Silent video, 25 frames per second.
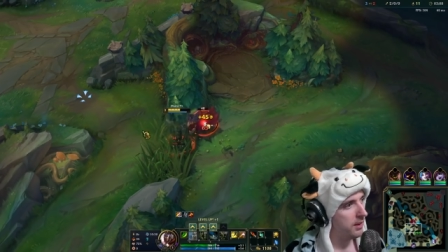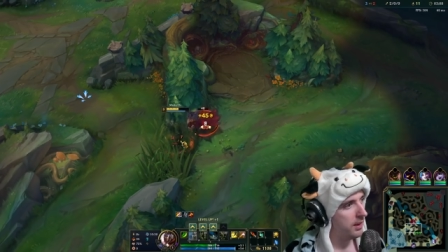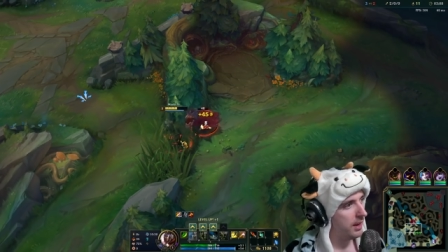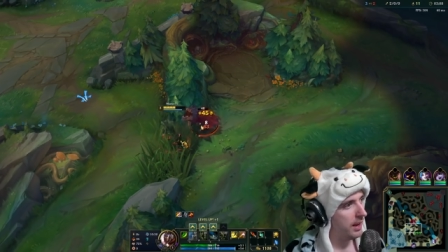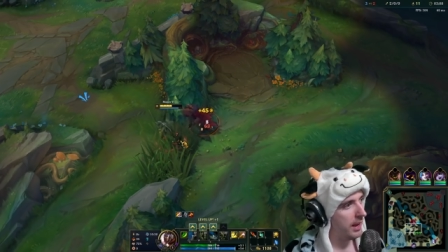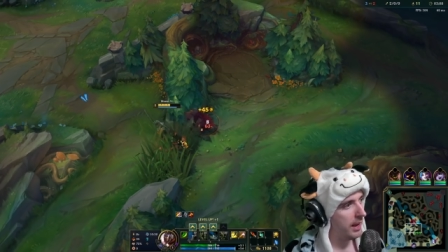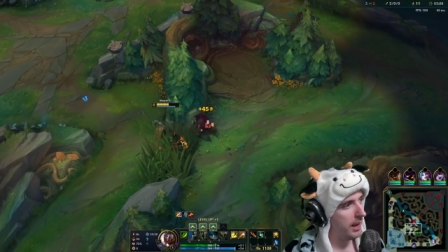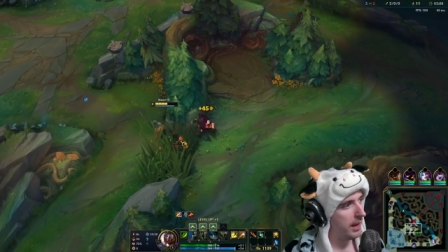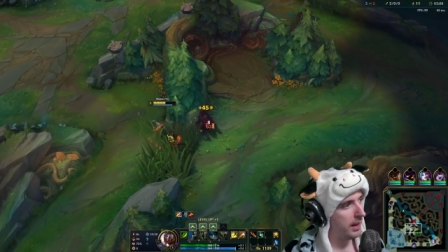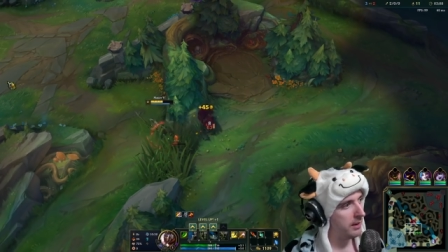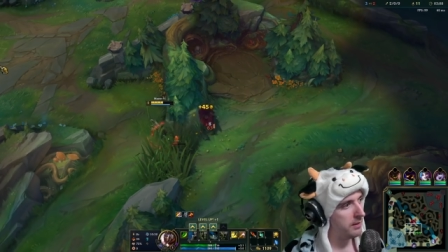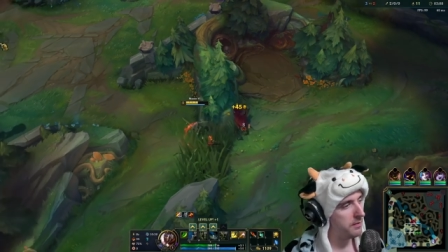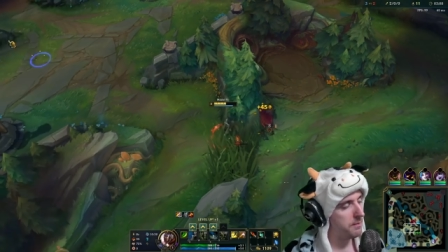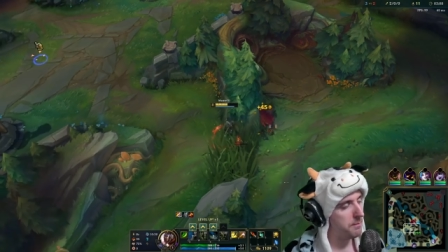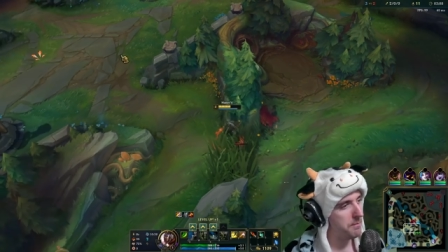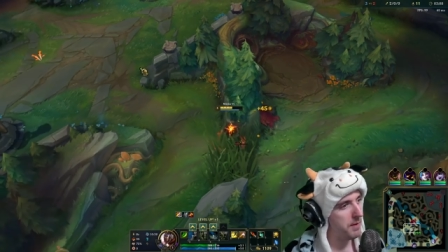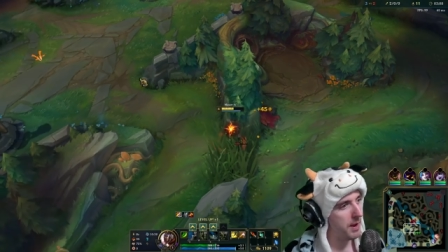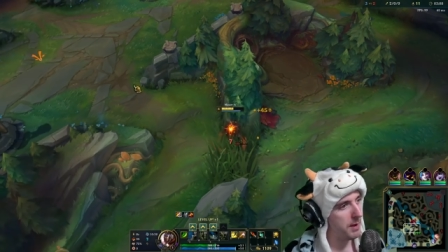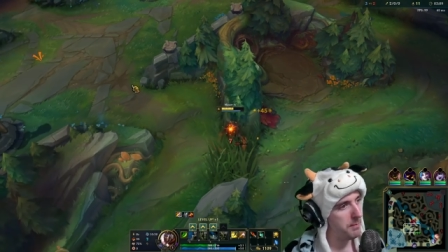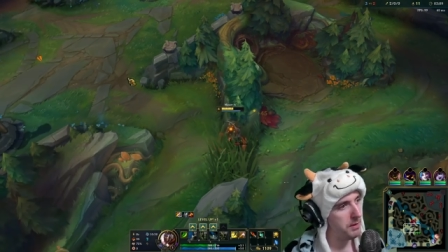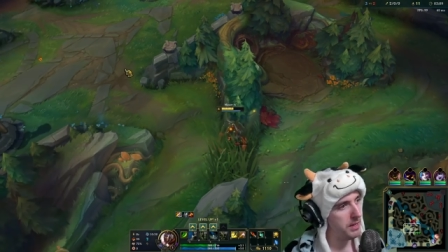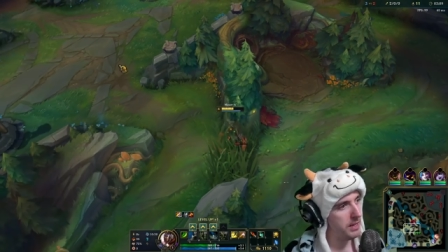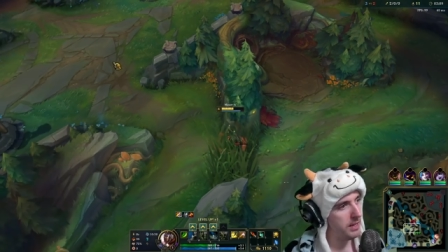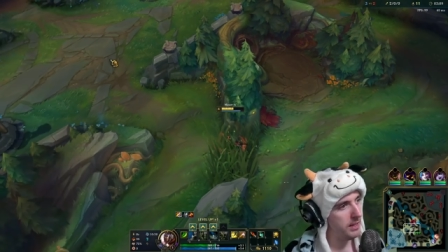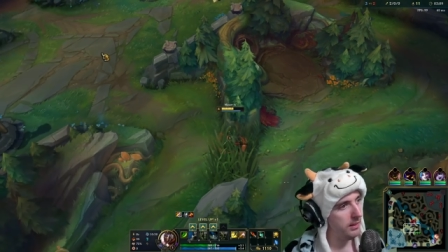And
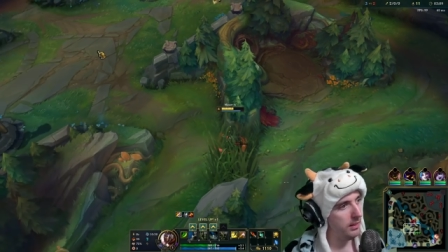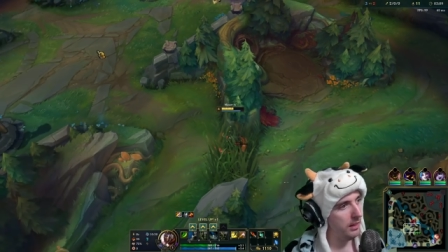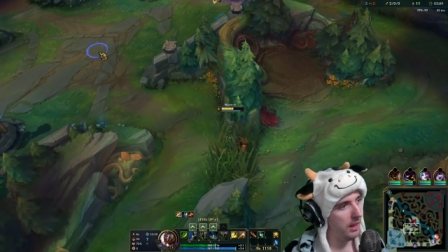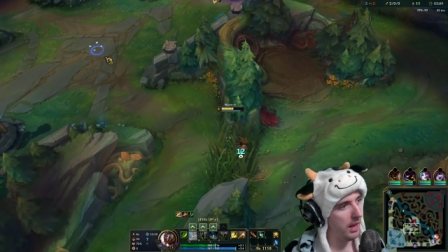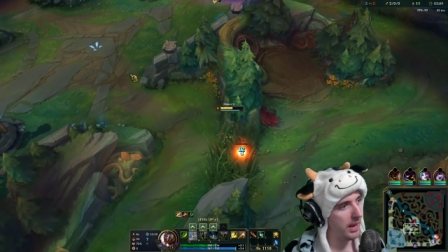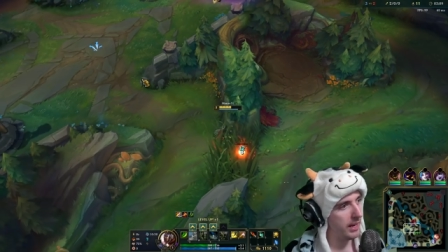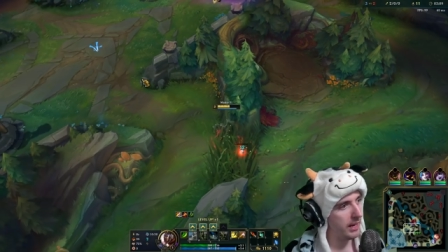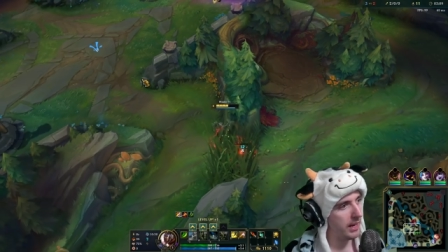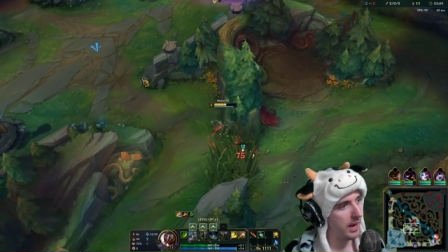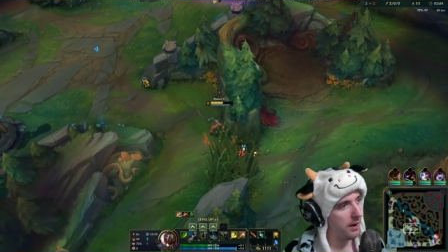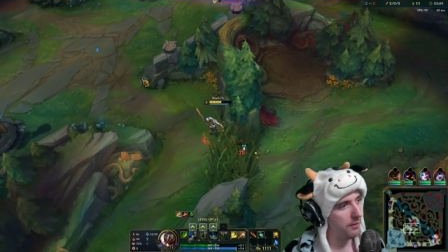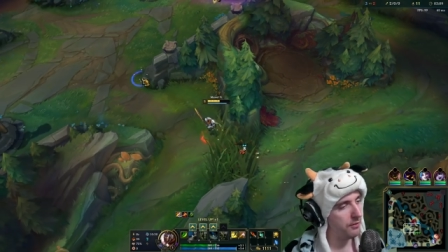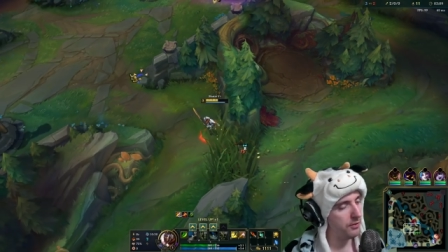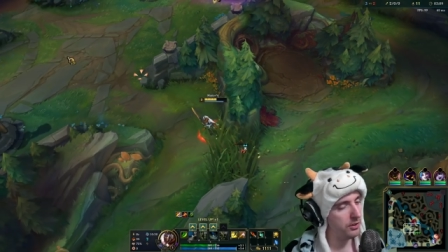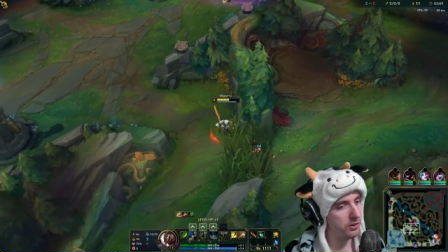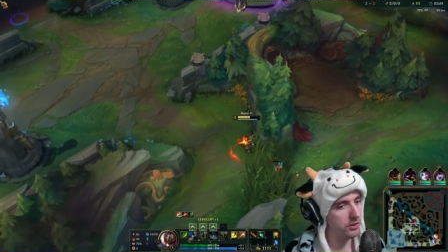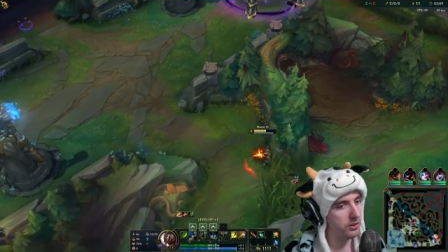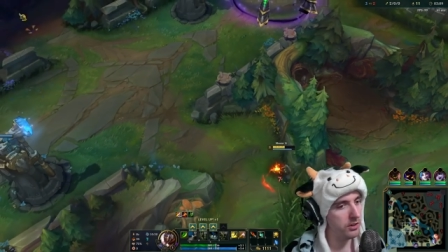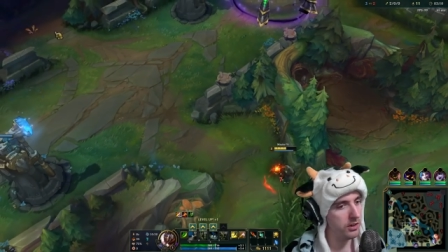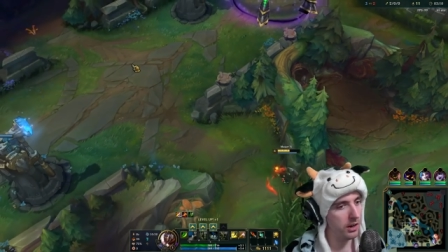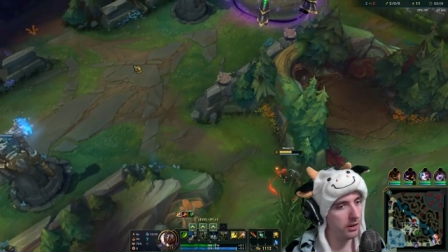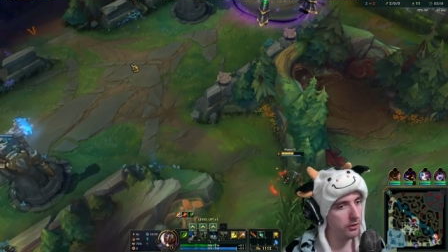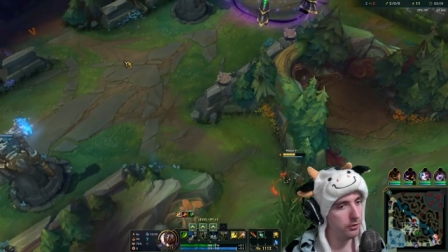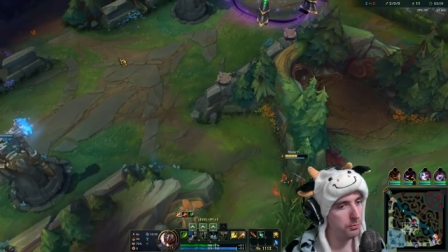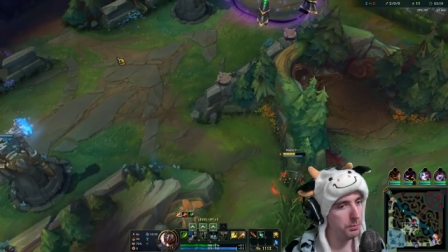maybe like after the
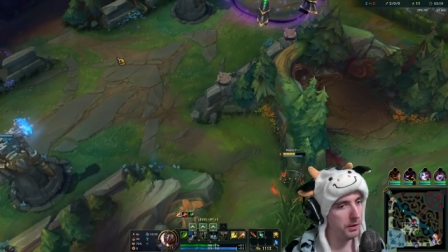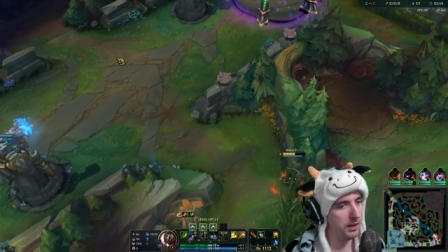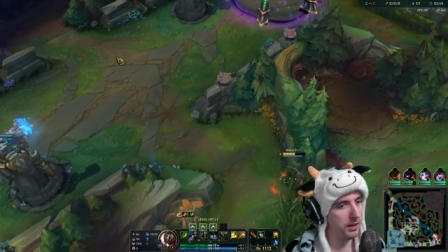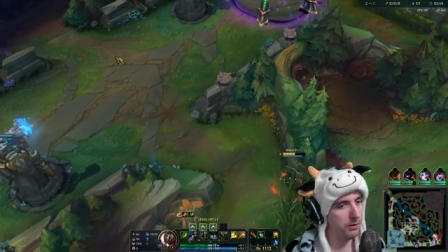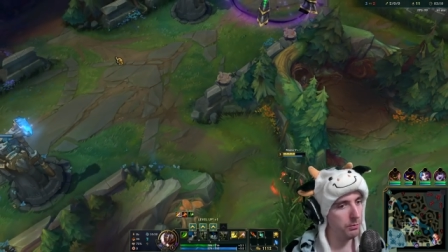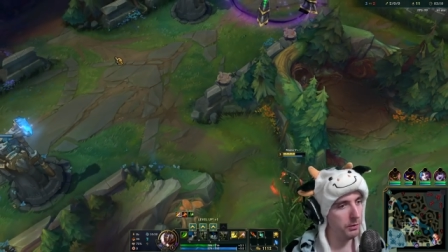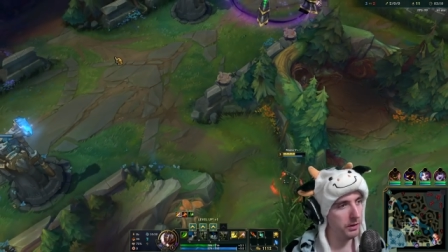Duskblade,